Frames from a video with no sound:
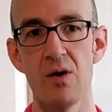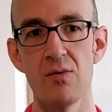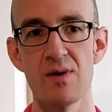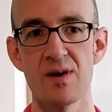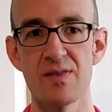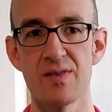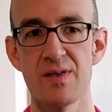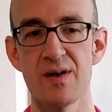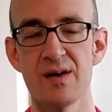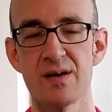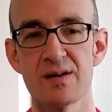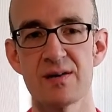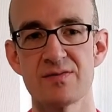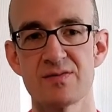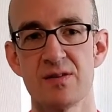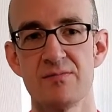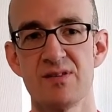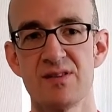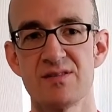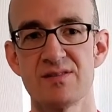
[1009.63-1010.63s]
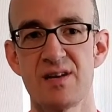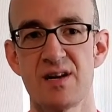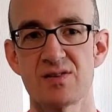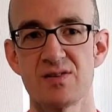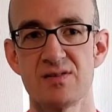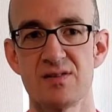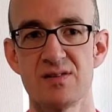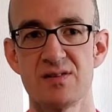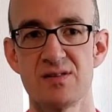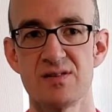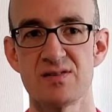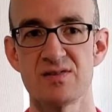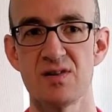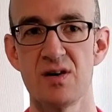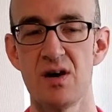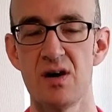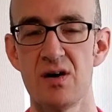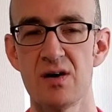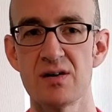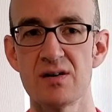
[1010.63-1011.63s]
we think of some of the sections of this
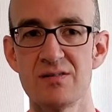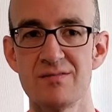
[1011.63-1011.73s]
song.